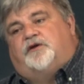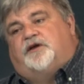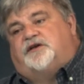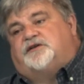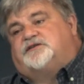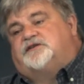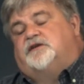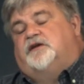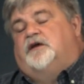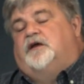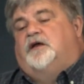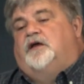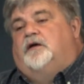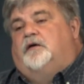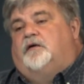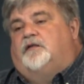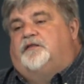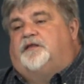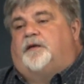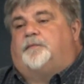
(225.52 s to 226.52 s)
is
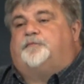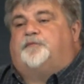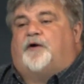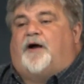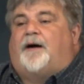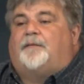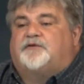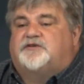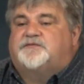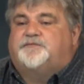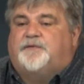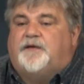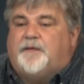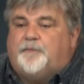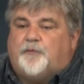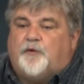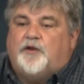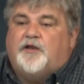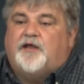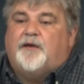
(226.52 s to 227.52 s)
they promise
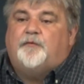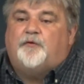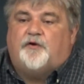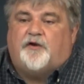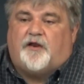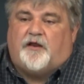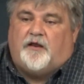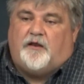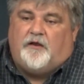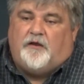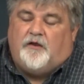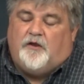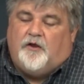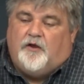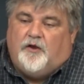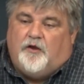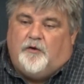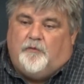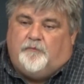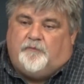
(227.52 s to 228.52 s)
people liberty,
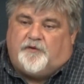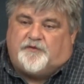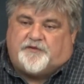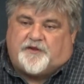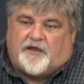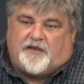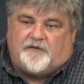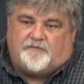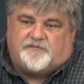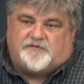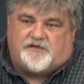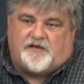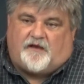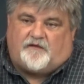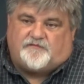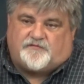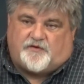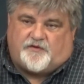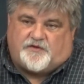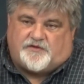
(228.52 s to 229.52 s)
but they
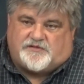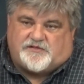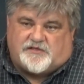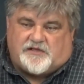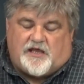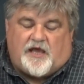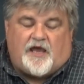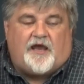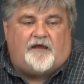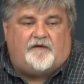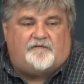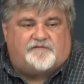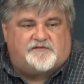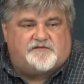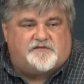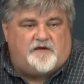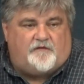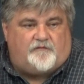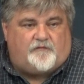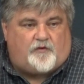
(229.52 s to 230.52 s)
themselves are the
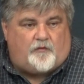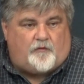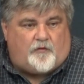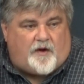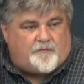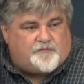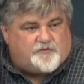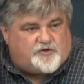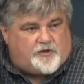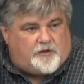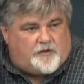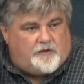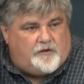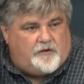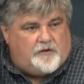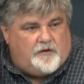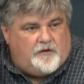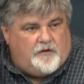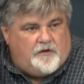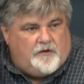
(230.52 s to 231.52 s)
slaves of
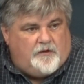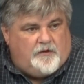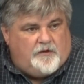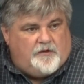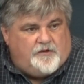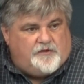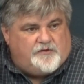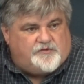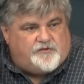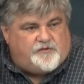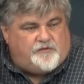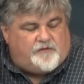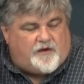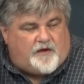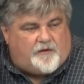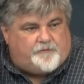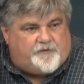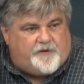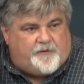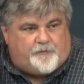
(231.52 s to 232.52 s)
corruption. So you've
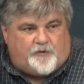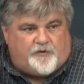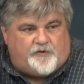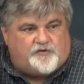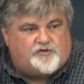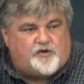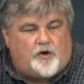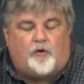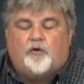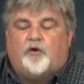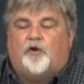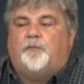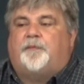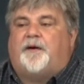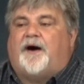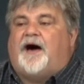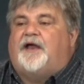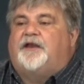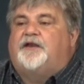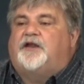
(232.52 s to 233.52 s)
got people in total
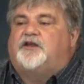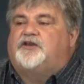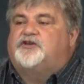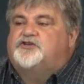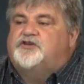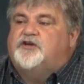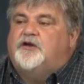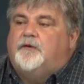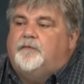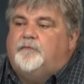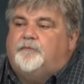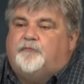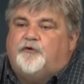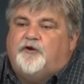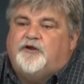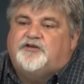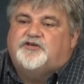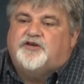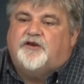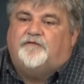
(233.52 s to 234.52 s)
bondage
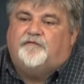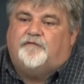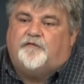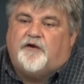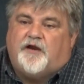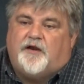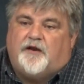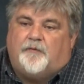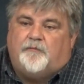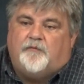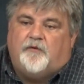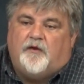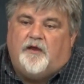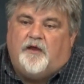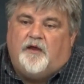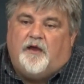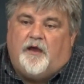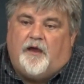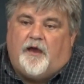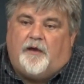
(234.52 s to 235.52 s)
preaching freedom,
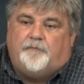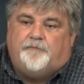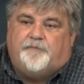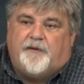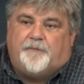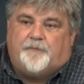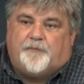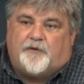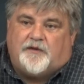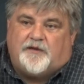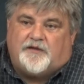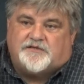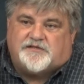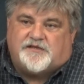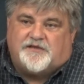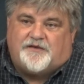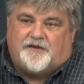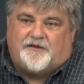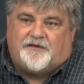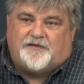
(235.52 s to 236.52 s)
and people
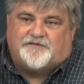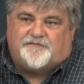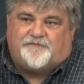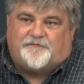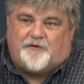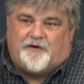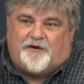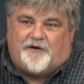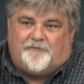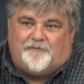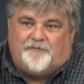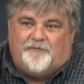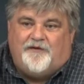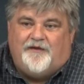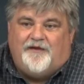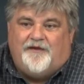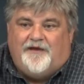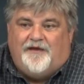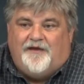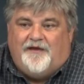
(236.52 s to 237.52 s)
listen to this freedom
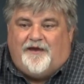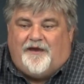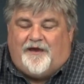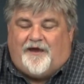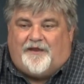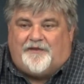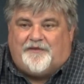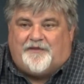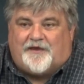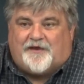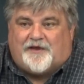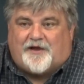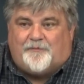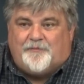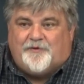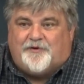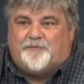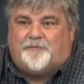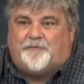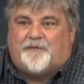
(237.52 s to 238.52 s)
and they
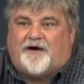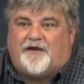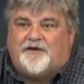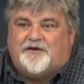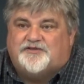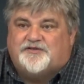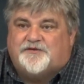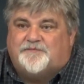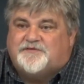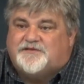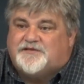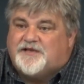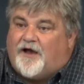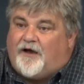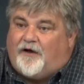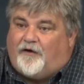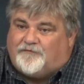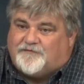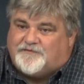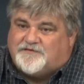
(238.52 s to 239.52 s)
come into bondage
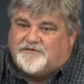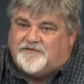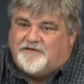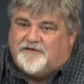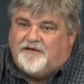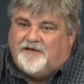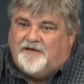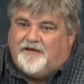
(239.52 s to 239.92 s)
themselves,